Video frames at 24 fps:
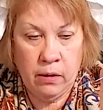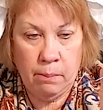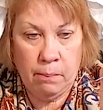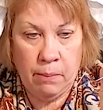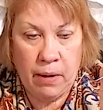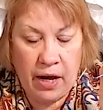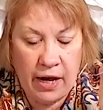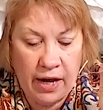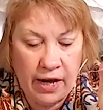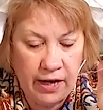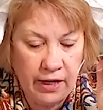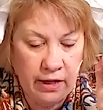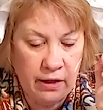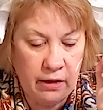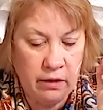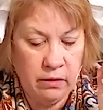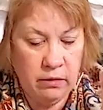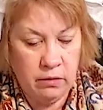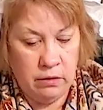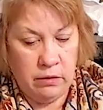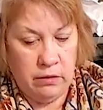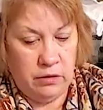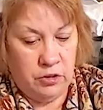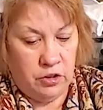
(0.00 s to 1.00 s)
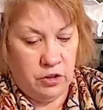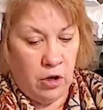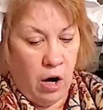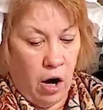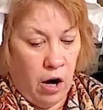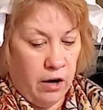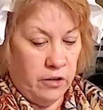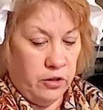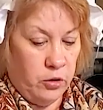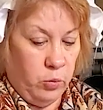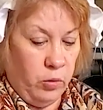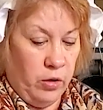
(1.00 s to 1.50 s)
my
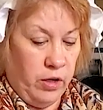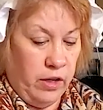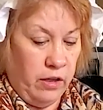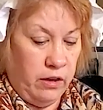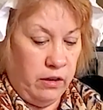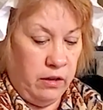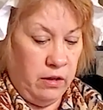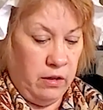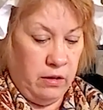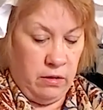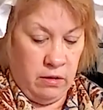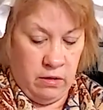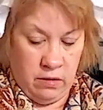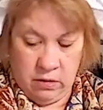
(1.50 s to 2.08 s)
stars with.